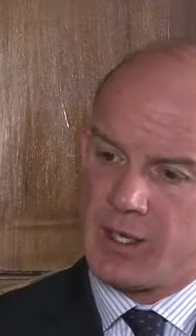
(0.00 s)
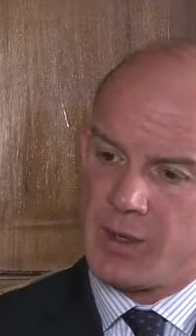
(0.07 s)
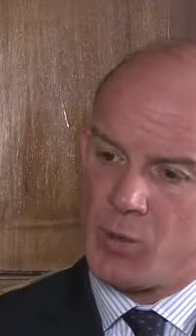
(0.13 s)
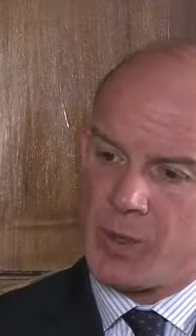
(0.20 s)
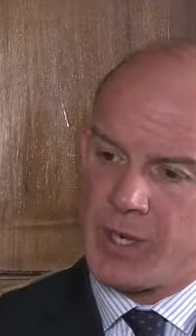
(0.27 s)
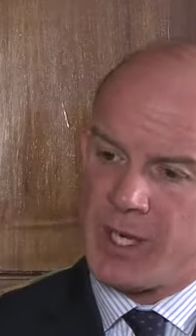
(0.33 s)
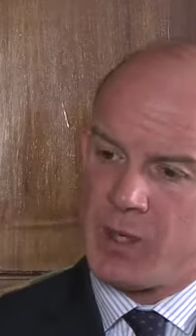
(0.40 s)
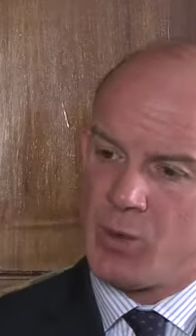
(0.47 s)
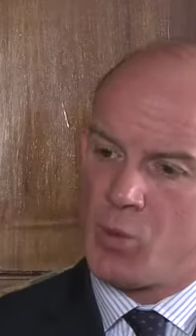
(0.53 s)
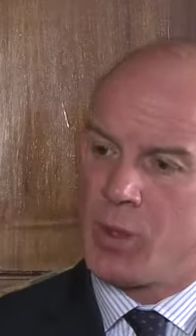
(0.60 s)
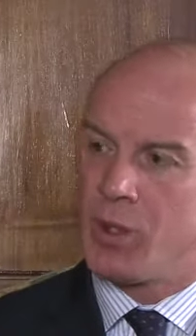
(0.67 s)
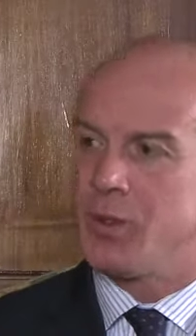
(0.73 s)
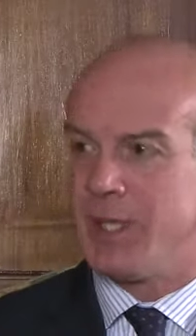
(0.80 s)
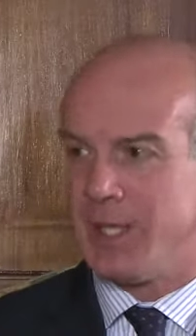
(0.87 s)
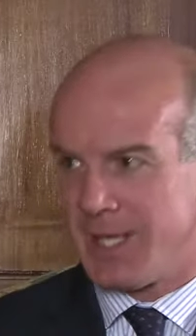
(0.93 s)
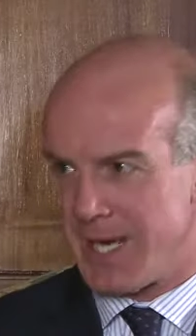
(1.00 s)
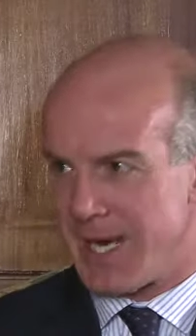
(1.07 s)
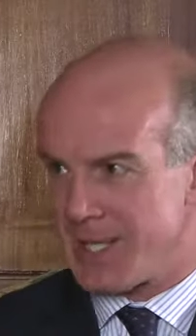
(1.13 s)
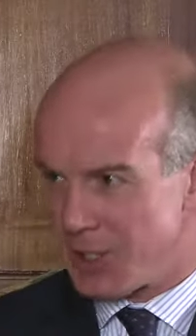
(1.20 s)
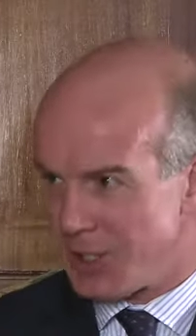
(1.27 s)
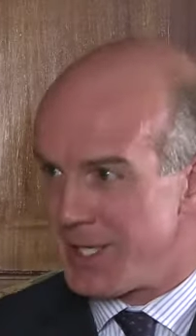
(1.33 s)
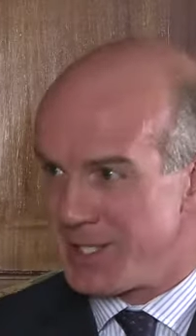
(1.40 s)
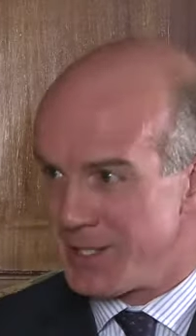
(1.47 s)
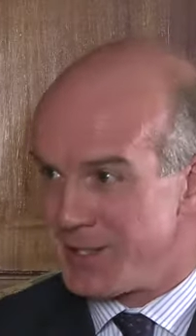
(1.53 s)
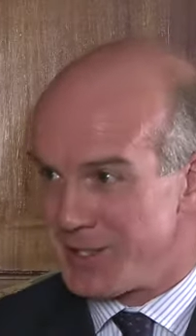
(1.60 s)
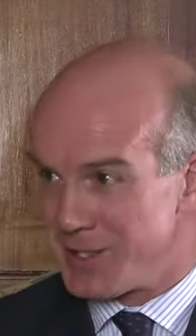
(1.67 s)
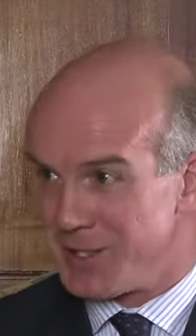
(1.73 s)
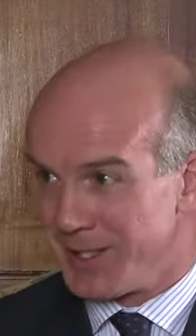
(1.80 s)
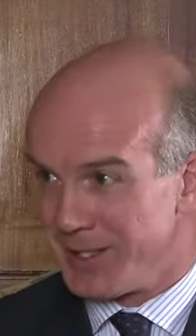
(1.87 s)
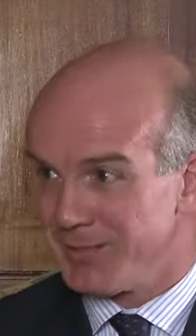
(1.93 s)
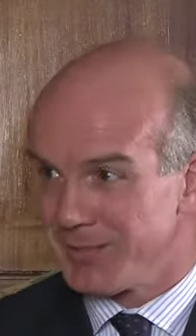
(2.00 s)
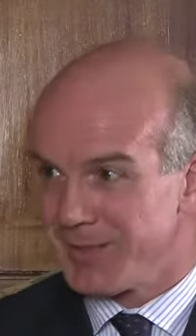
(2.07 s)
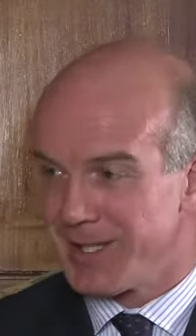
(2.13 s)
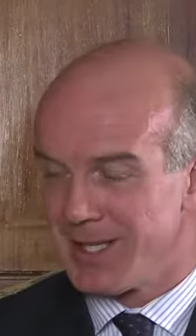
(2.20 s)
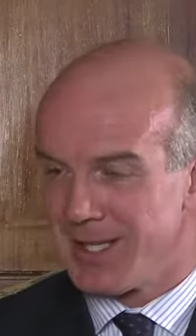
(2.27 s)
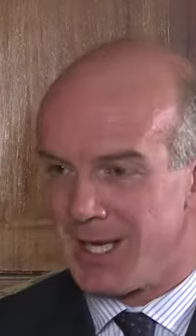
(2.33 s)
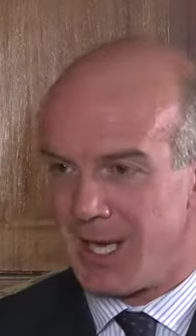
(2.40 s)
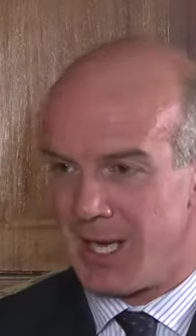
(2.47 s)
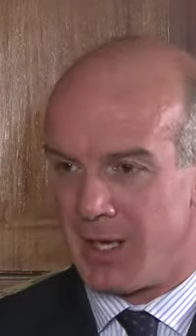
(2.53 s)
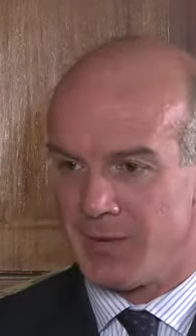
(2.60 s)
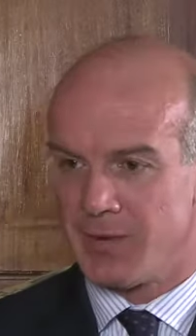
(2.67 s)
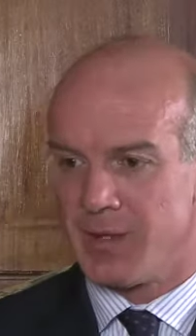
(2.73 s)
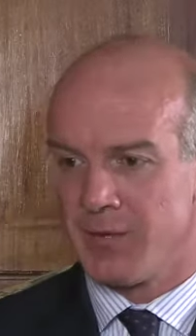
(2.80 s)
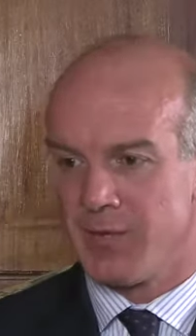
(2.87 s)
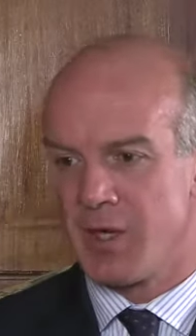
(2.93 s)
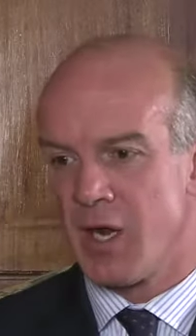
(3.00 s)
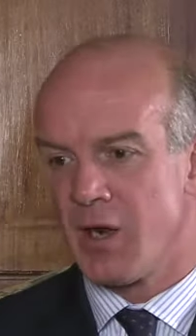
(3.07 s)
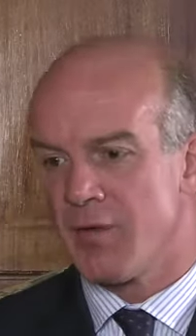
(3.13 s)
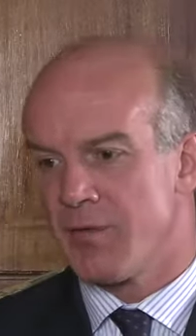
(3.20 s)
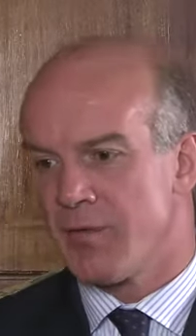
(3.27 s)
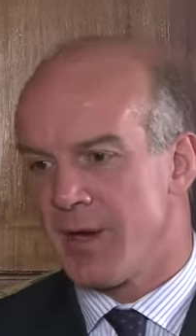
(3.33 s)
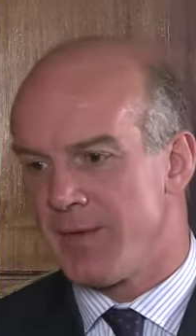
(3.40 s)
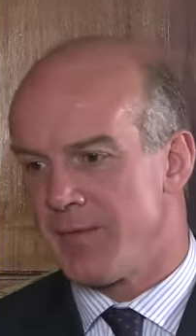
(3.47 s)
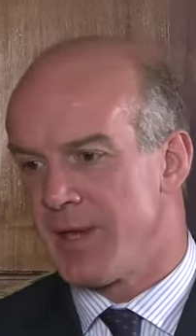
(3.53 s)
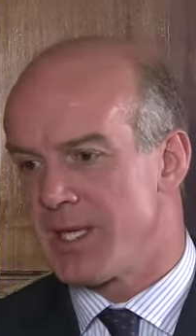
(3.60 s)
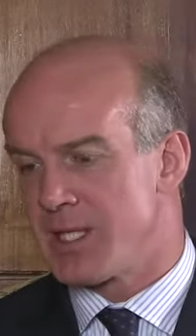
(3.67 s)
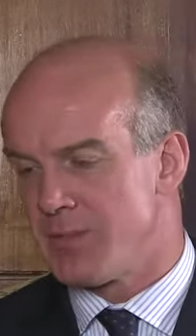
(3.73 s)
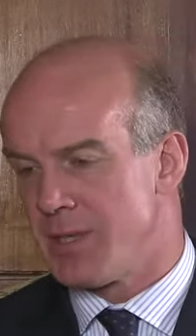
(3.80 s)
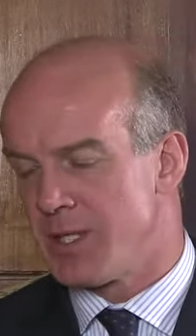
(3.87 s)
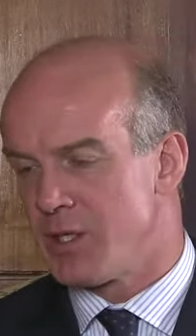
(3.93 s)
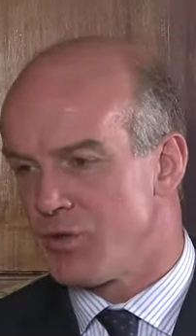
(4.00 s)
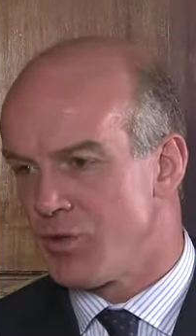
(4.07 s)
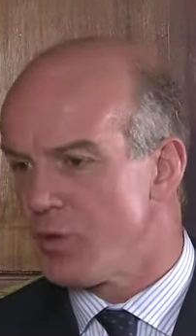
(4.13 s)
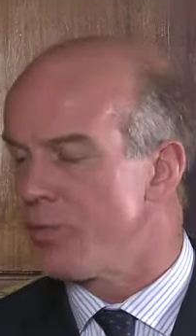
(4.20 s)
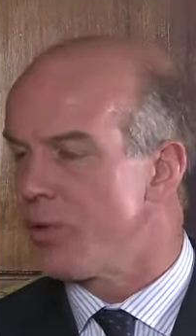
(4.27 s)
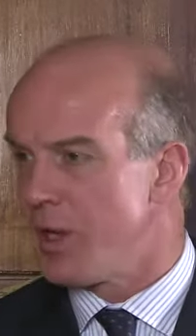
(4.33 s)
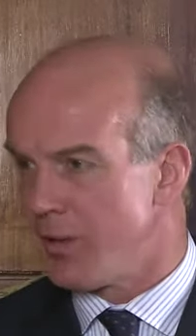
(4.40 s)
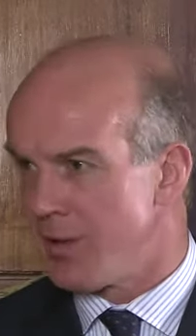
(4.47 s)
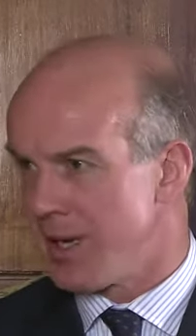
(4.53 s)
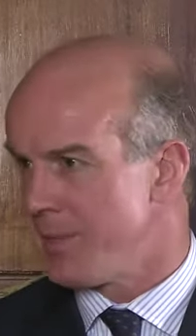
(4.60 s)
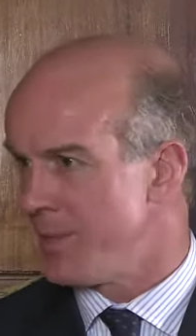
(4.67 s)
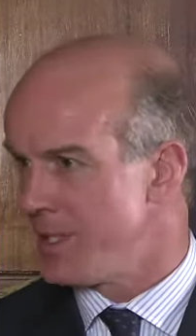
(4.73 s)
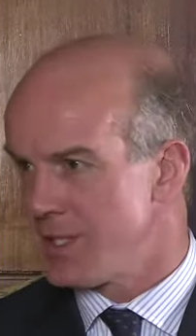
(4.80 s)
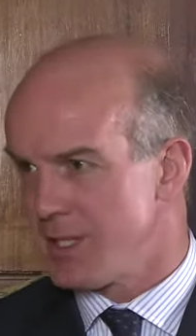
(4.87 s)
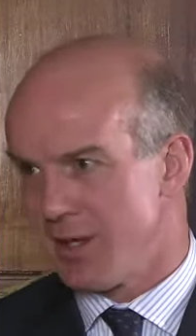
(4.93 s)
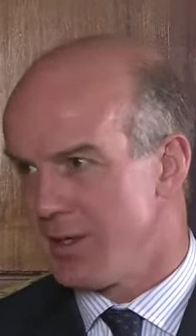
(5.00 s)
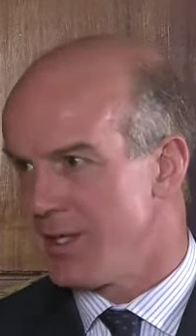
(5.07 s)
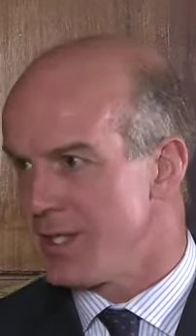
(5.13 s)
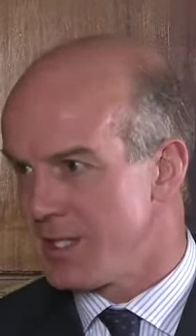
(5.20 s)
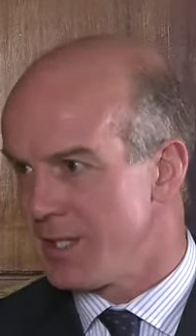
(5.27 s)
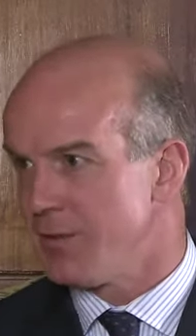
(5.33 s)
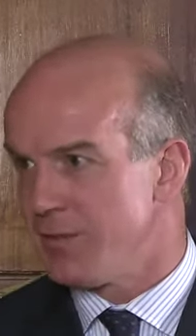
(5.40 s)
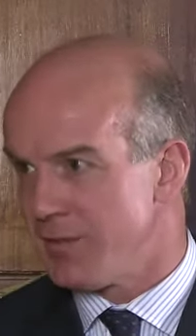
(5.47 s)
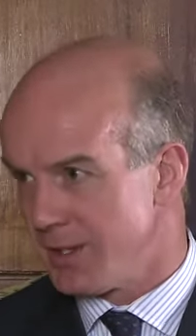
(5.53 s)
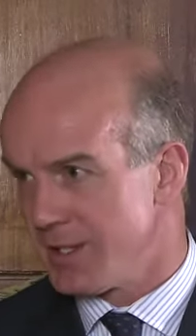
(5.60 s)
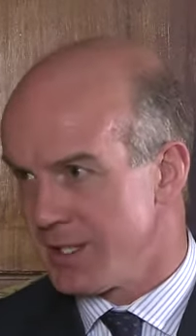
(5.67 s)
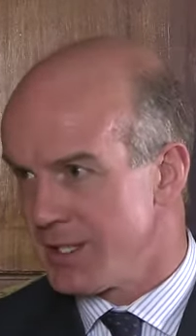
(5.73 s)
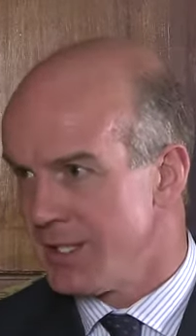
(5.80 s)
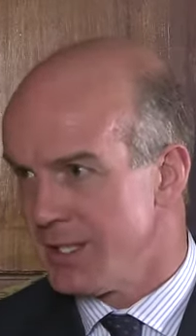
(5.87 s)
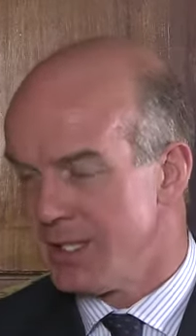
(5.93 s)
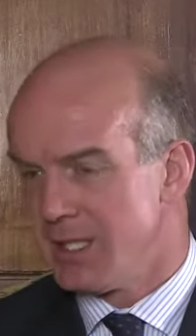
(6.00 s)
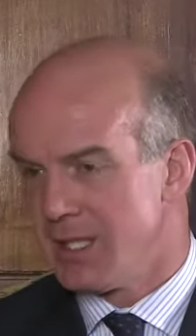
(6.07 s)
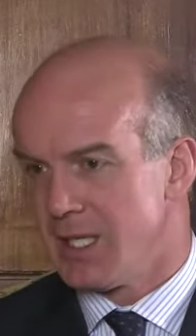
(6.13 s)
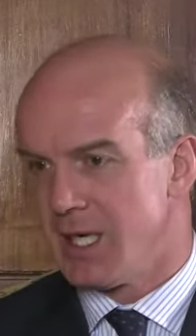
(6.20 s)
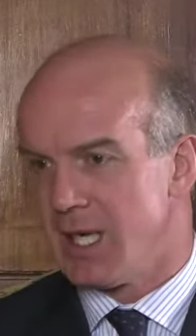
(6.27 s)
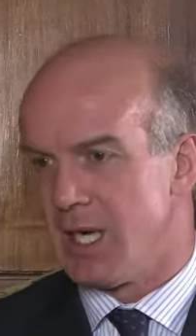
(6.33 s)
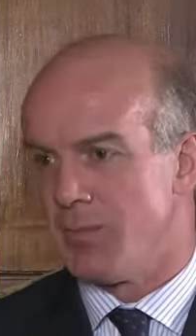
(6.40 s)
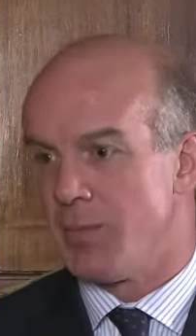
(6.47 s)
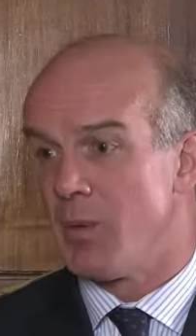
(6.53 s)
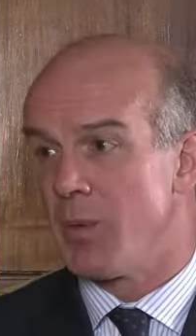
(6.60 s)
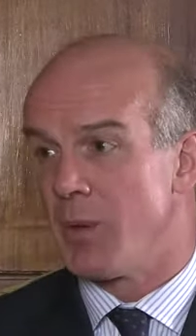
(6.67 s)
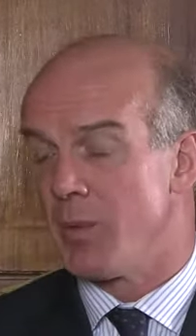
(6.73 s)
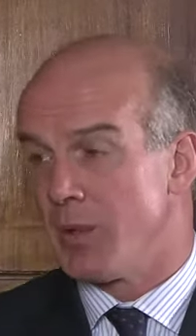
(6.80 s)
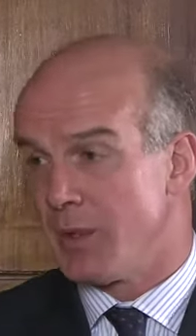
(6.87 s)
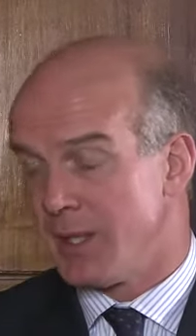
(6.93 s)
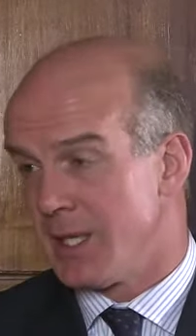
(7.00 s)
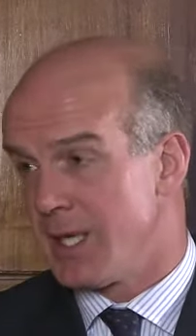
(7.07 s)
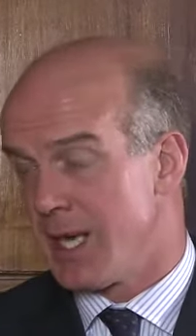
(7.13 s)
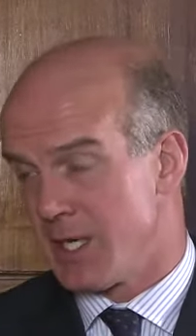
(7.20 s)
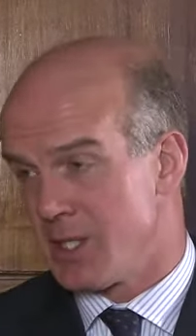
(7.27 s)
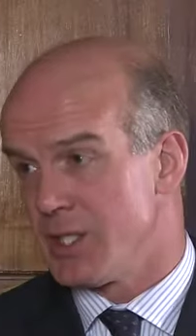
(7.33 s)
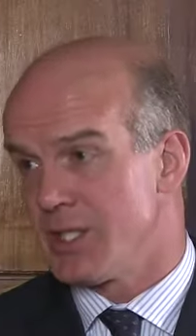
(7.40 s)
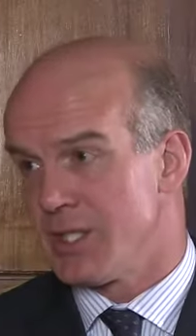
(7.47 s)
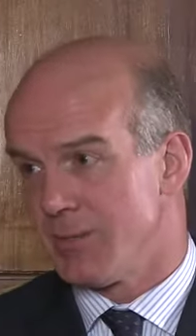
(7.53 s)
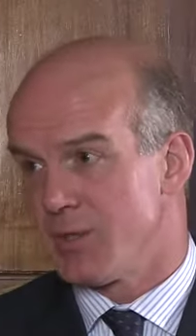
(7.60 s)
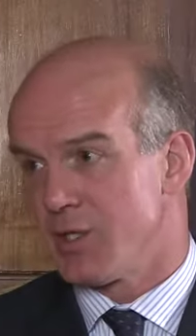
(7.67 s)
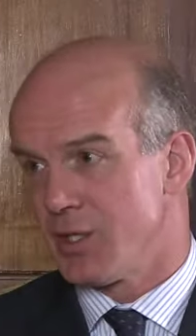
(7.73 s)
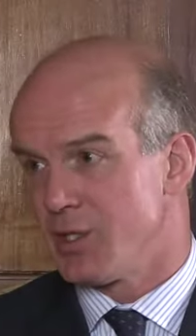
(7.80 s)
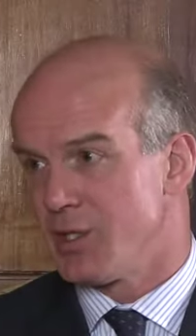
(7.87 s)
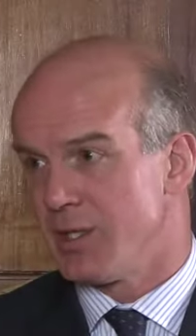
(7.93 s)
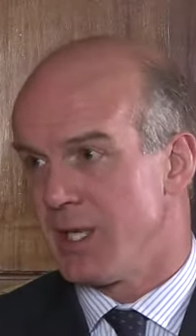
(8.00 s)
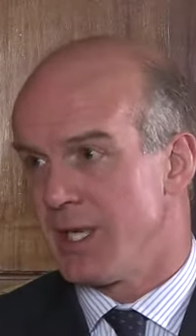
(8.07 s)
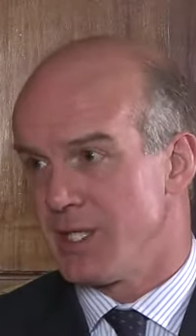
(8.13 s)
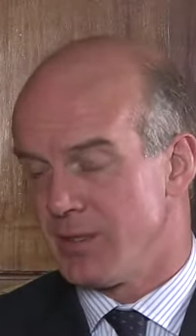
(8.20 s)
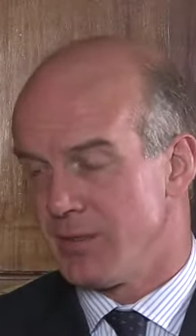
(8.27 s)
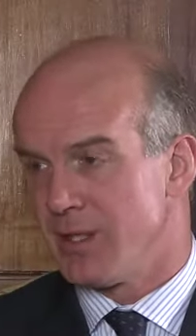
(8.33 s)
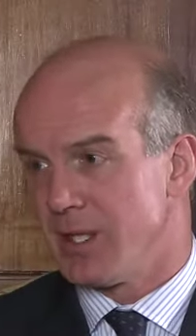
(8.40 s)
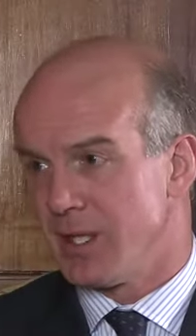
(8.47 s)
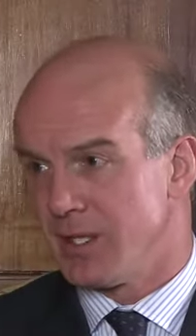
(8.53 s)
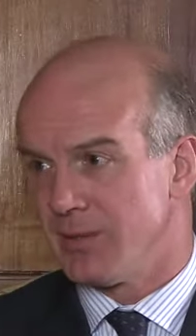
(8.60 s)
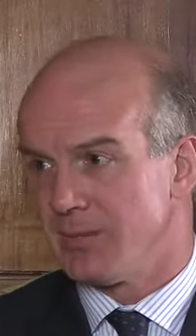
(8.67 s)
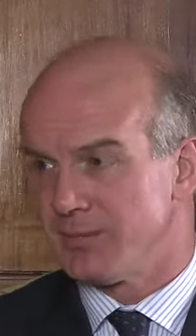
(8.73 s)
we will need cash later this year. Right. Uh, the current 5,000 meter drill program is totally self funded. Uh, but we will need cash at some juncture later okay. in the year.